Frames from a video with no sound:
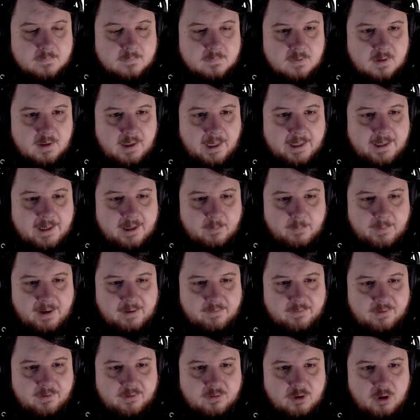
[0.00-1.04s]
And then we have
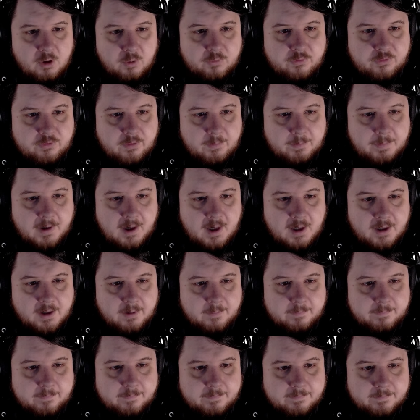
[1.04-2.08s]
his notes at the
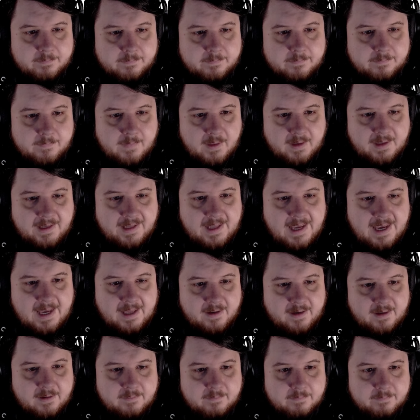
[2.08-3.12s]
bottom that he
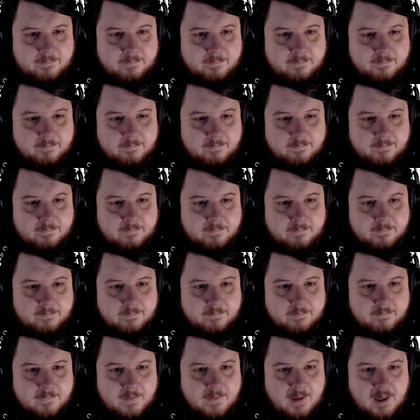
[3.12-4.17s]
added,
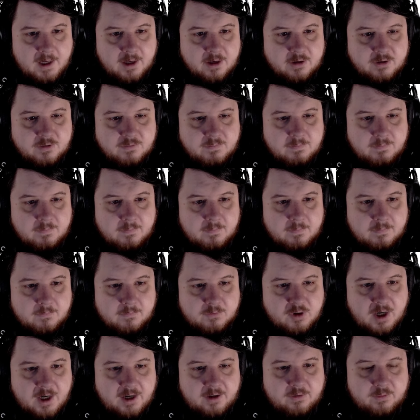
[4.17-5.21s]
uh,
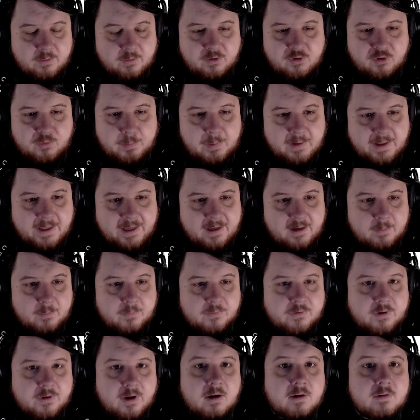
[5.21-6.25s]
trying to explain
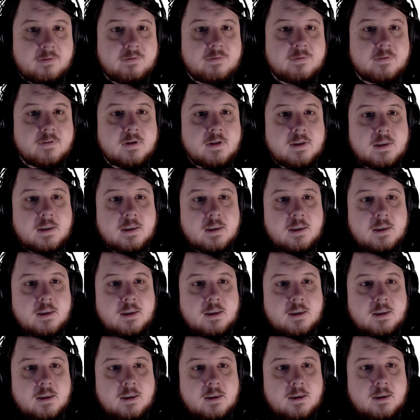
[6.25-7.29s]
himself.
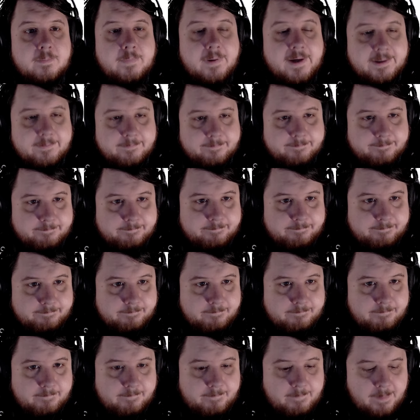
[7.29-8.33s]
But
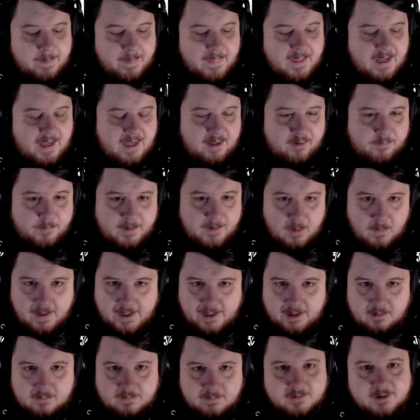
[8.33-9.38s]
it's been a
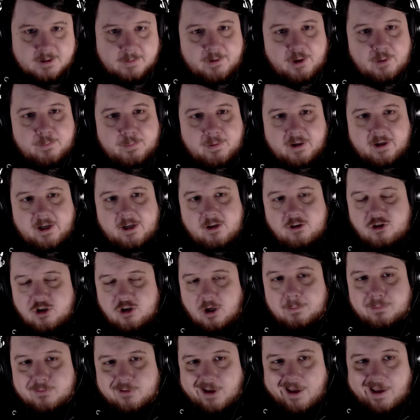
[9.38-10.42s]
while. Some of you probably
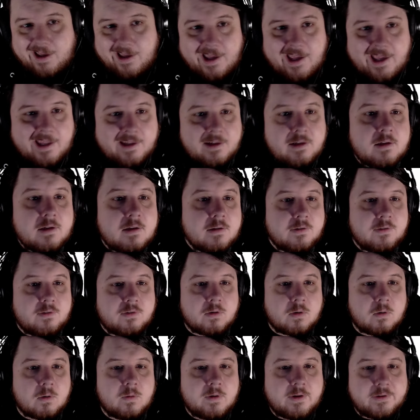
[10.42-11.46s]
jumped ahead,
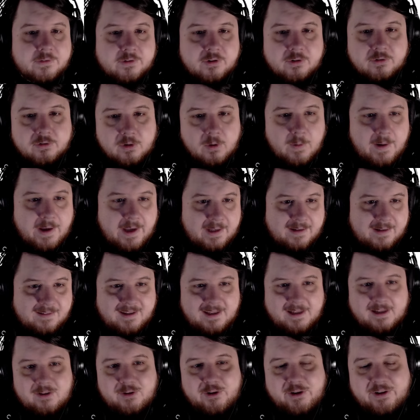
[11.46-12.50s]
so let's just go ahead and
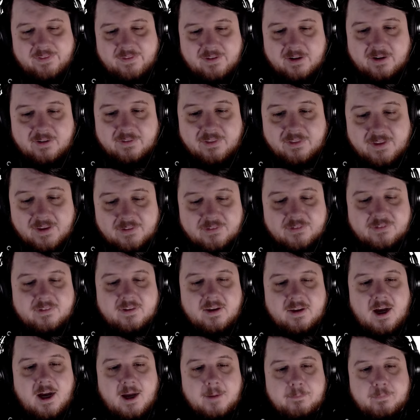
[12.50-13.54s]
take a look at there. This
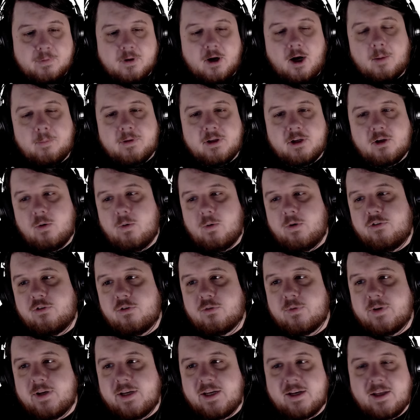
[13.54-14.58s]
I'm probably going to
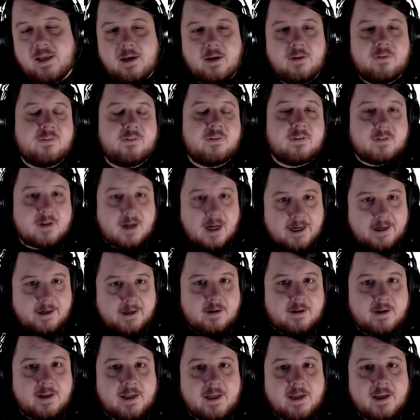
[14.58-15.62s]
read in its
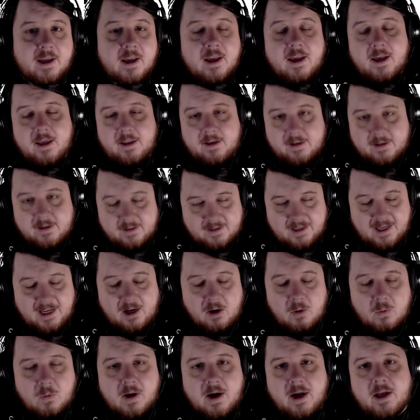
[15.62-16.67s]
entirety, and it can take
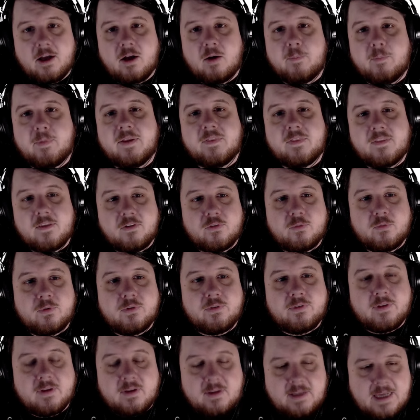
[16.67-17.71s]
a while, but this was
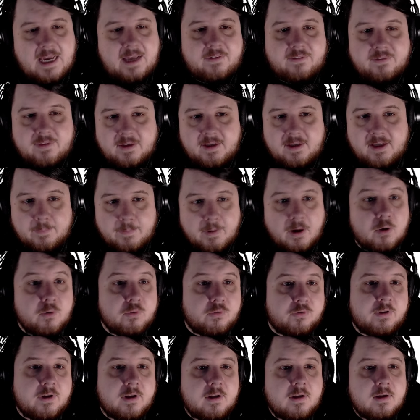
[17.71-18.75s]
the last thing he
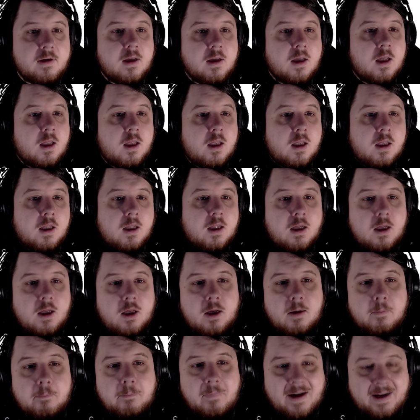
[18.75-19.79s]
posted.
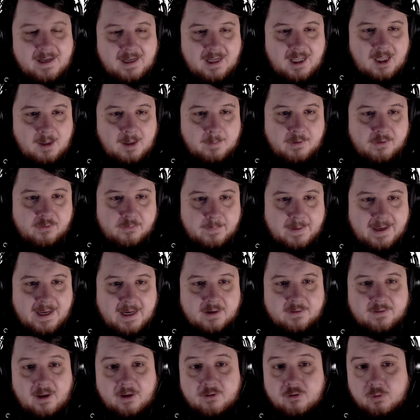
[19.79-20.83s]
My name is
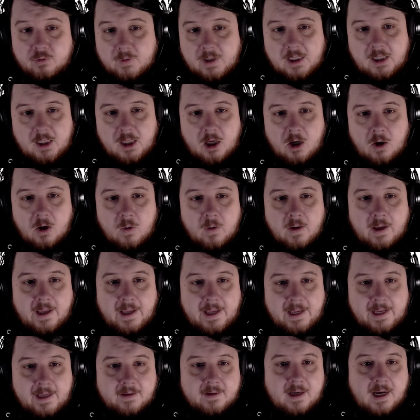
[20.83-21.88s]
Max Azzarello,
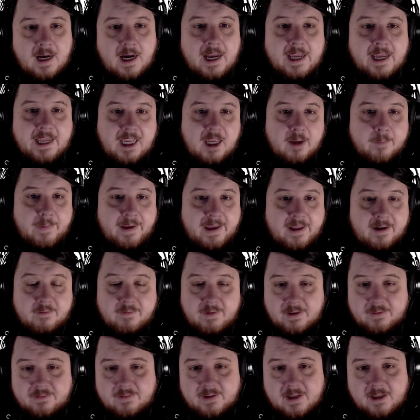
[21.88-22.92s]
and I am an
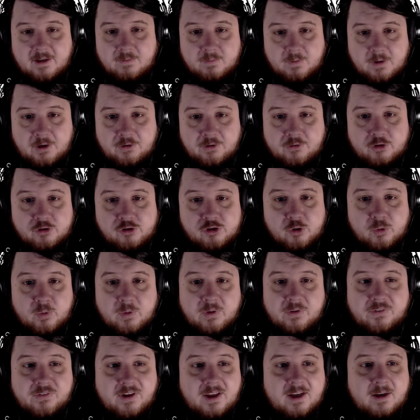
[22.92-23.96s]
investigative researcher who
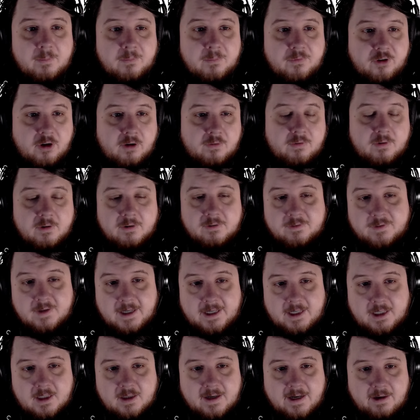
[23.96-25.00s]
has set himself on
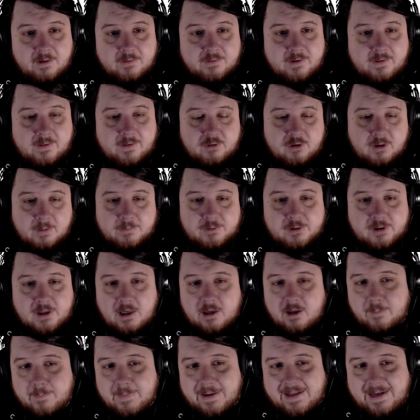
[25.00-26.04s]
fire outside the Trump trial
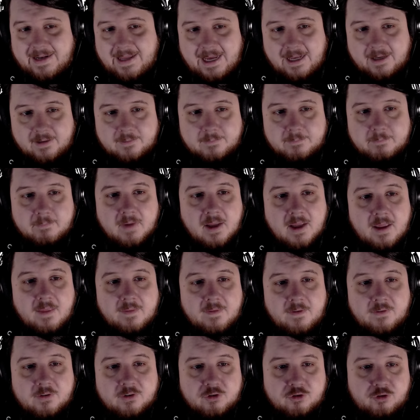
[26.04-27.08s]
in Manhattan.
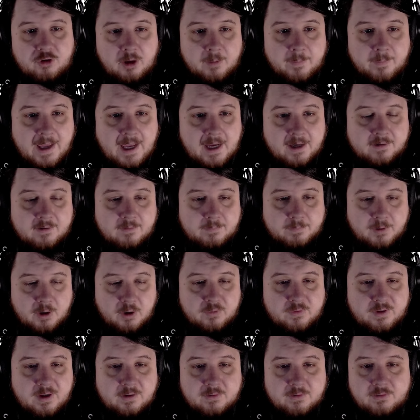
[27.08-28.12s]
This extreme act of
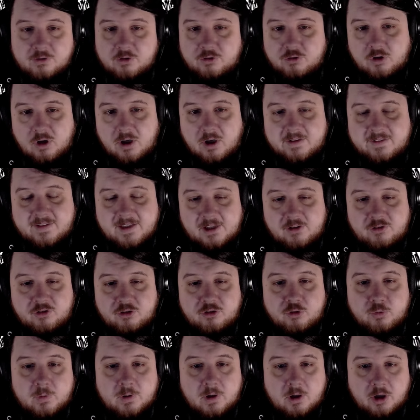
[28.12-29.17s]
protest is to draw attention
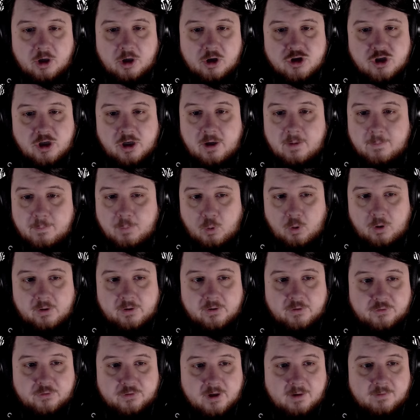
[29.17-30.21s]
to an urgent and important
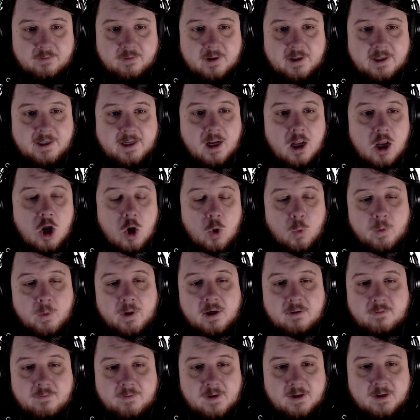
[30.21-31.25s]
discovery. We
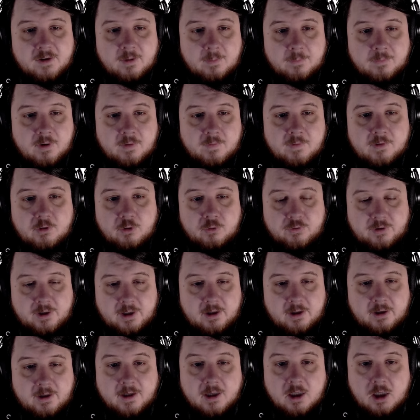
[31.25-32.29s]
are victims of a
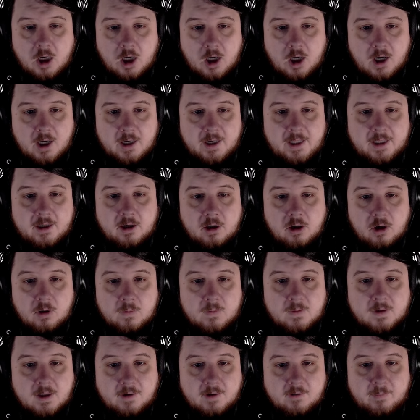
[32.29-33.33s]
totalitarian con, and our own
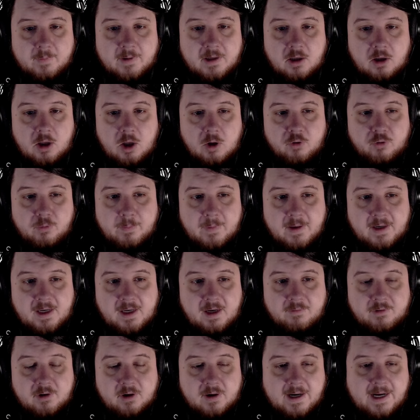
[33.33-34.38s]
government, along with many
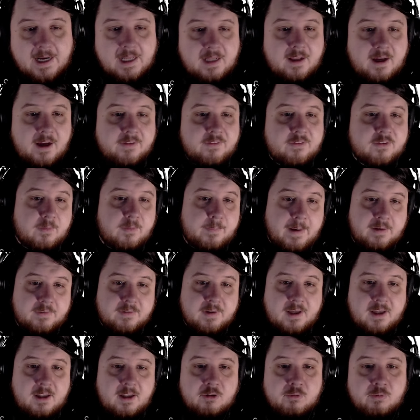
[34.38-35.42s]
of their allies, is about to
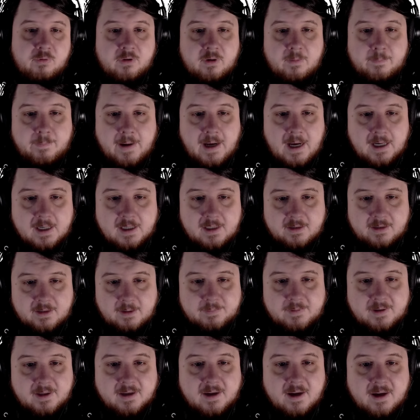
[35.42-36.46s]
hit us with an
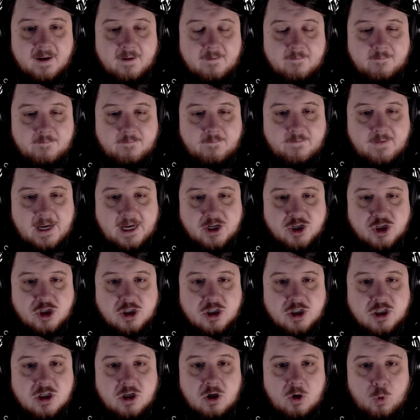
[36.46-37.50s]
apocalyptic
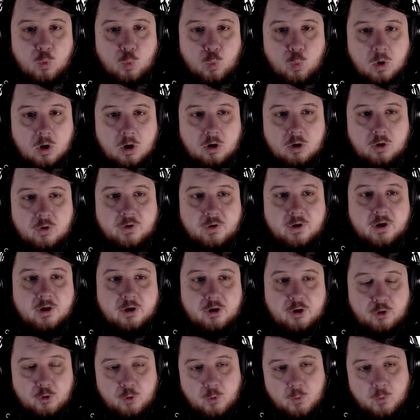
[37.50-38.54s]
fascist world coup.